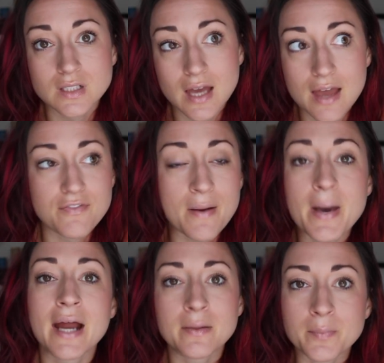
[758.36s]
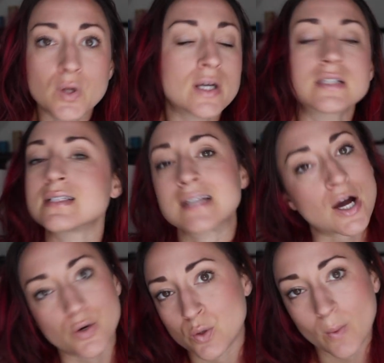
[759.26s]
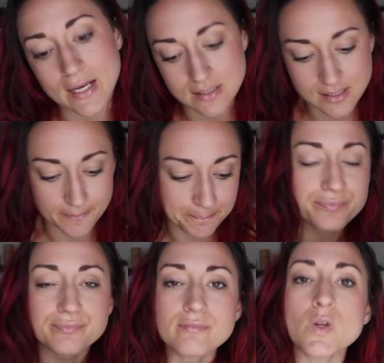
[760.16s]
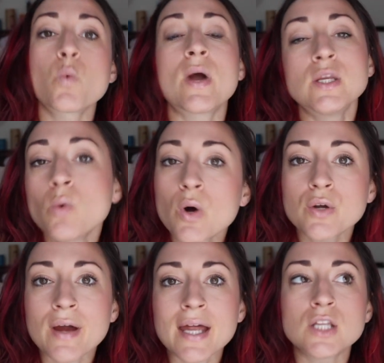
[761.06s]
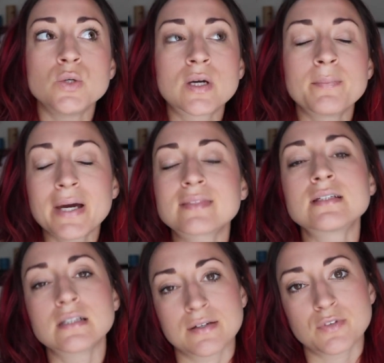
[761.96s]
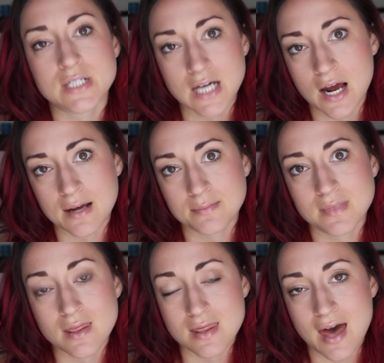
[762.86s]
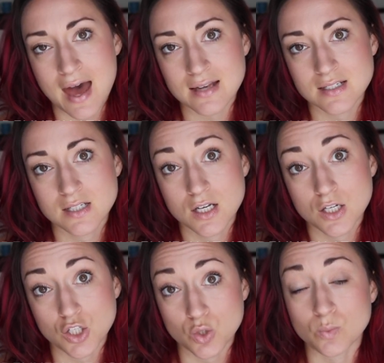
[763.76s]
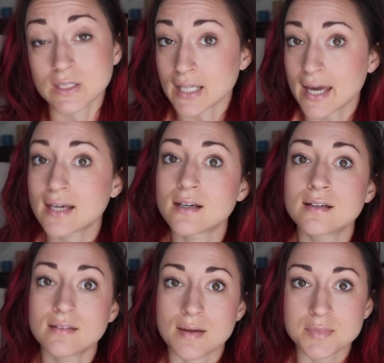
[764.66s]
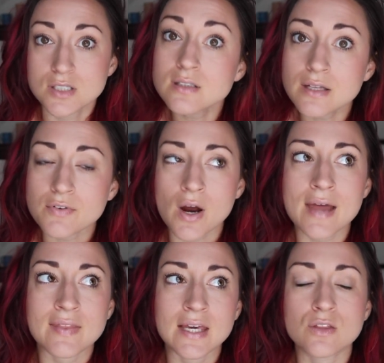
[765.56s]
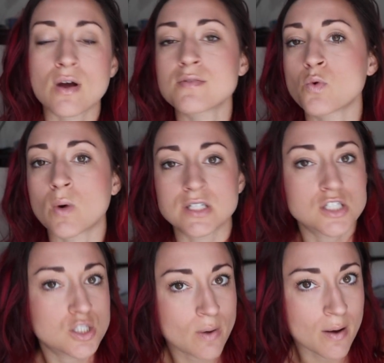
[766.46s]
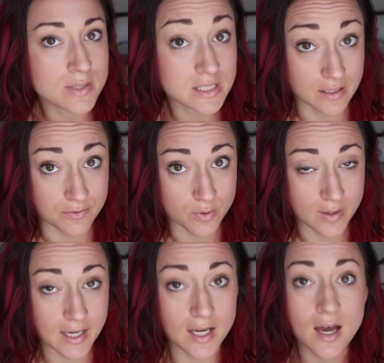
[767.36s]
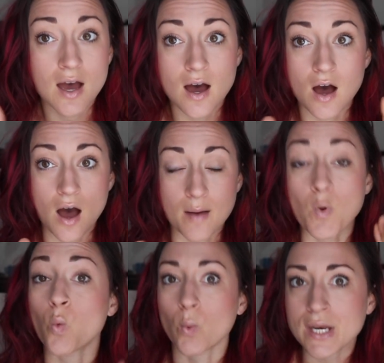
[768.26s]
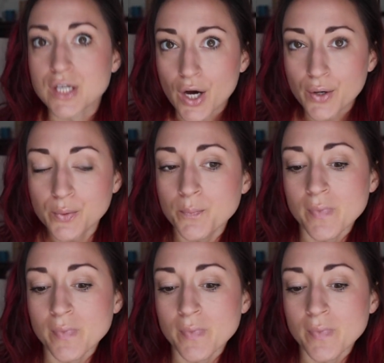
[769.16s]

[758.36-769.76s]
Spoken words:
if I buy it in bulk, it does not go to waste. When you order it, you can pick the delivery time that you would like them to deliver, and they either have a 1 to 2 hour delivery window,